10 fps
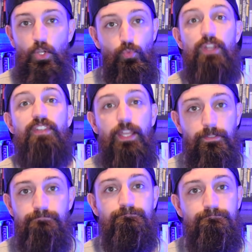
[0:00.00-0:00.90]
Riveting.
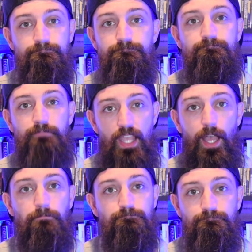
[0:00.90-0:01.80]

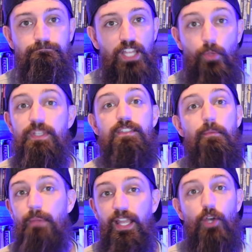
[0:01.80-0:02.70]
Yeah, tell me
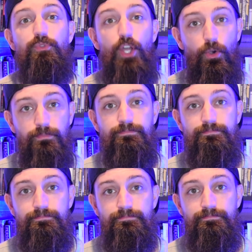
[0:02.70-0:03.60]
something I don't know.
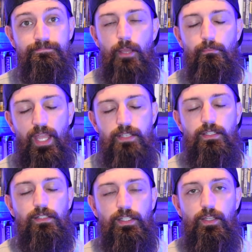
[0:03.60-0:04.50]

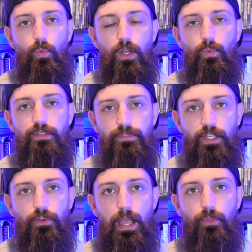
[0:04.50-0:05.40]
Basically, what we
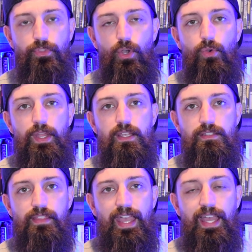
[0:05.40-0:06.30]
figure out, though,
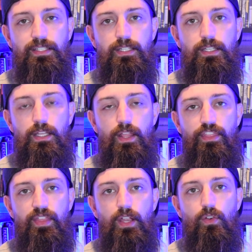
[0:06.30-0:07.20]
is that
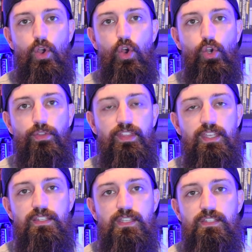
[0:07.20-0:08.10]
there are
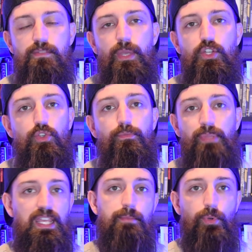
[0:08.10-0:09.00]
these special
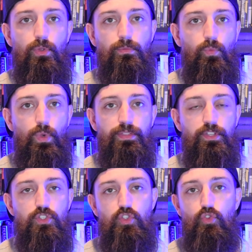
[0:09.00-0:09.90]
people
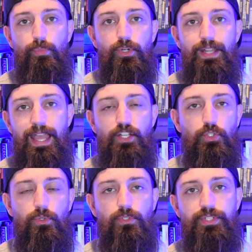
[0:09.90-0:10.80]
with
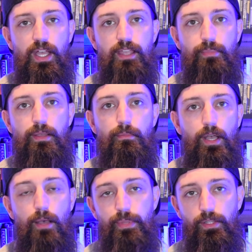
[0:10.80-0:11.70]
supernatural type
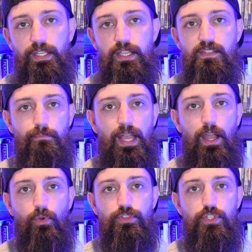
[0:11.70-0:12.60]
abilities and
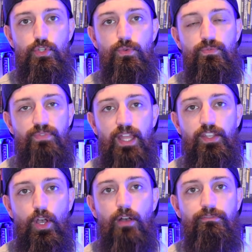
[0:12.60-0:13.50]
powers to
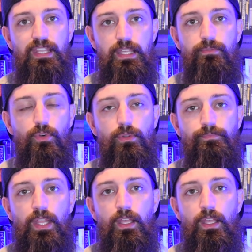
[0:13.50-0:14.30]
fend off evil.